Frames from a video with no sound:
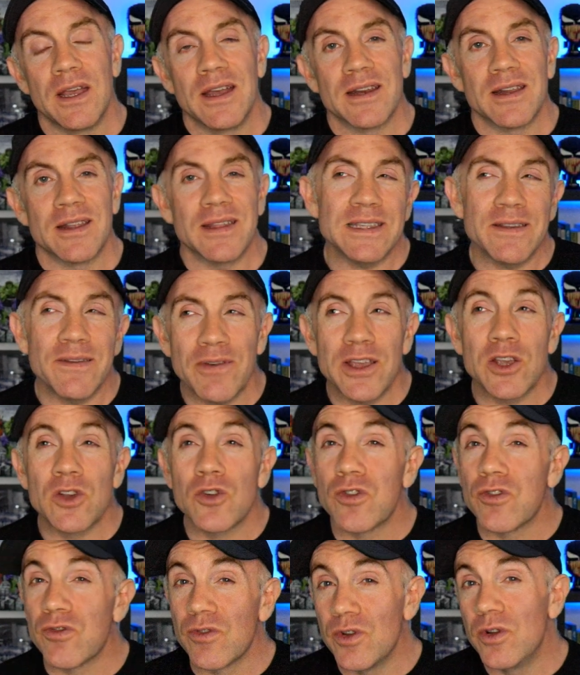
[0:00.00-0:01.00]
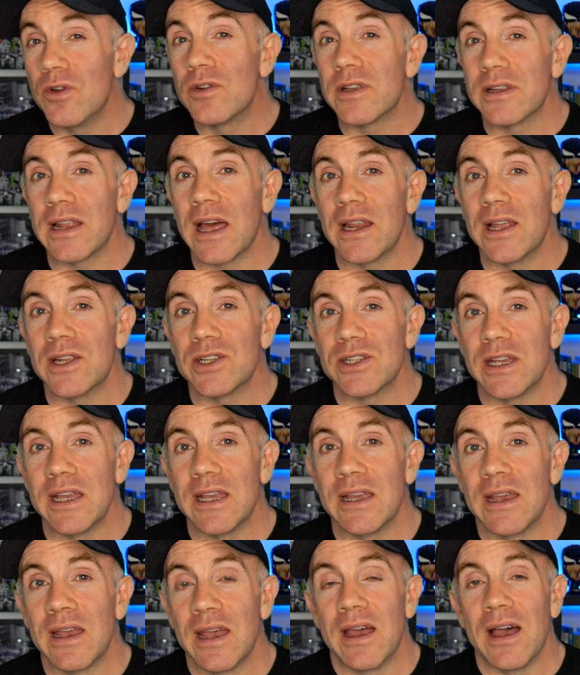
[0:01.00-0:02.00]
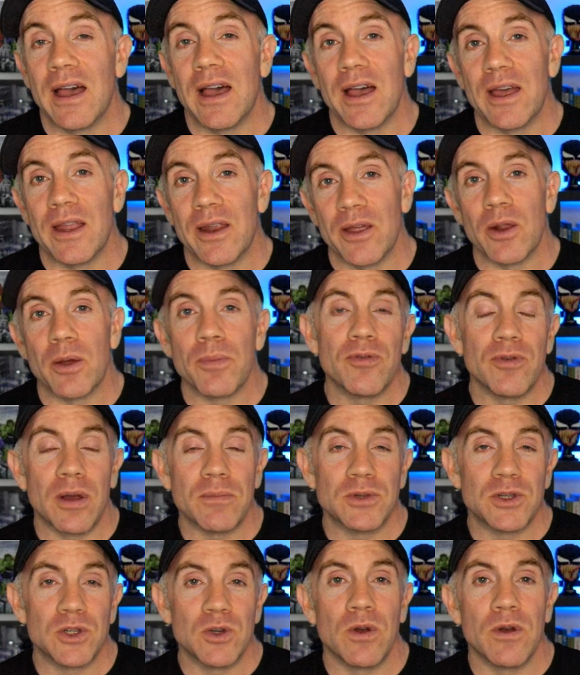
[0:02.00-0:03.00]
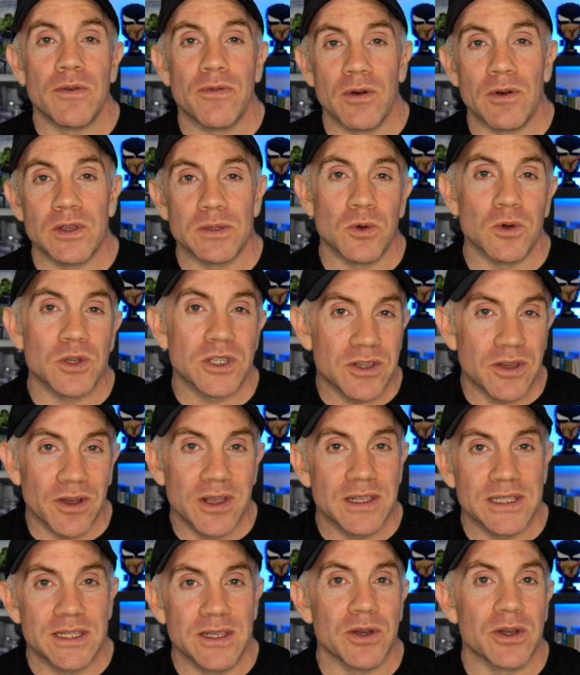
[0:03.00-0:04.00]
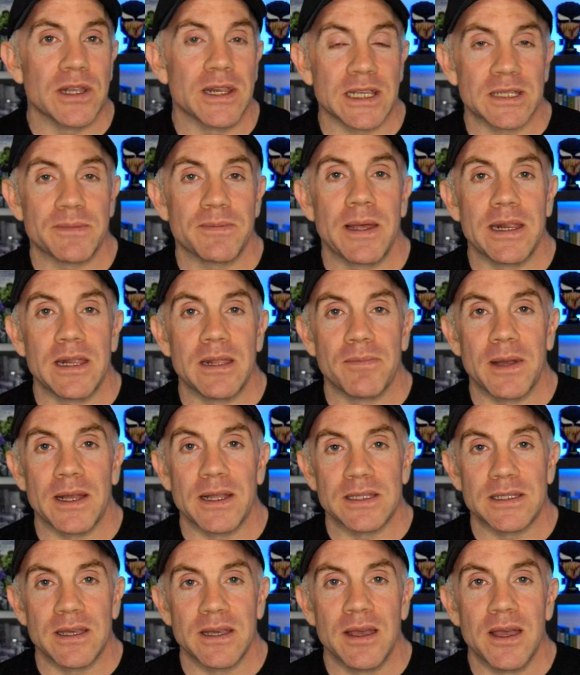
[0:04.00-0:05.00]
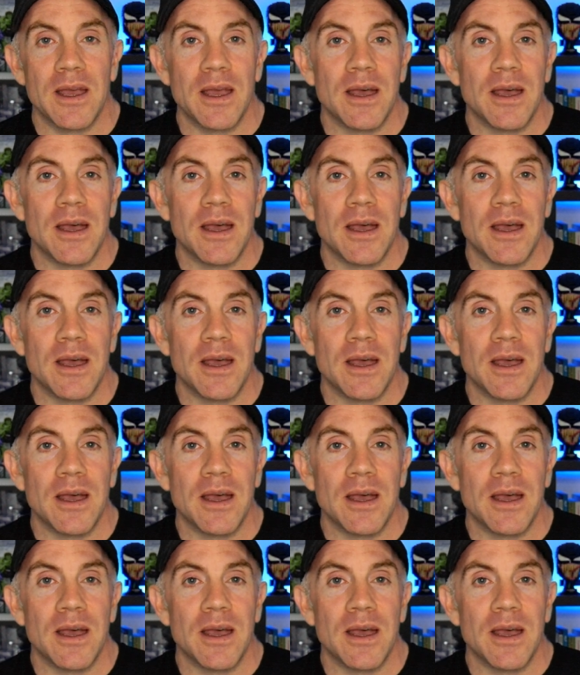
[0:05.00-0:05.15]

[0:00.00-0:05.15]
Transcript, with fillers: Now, that's a very crude analogy, uh, and I'll, I'm sure if I was more sciencey, I could explain it better,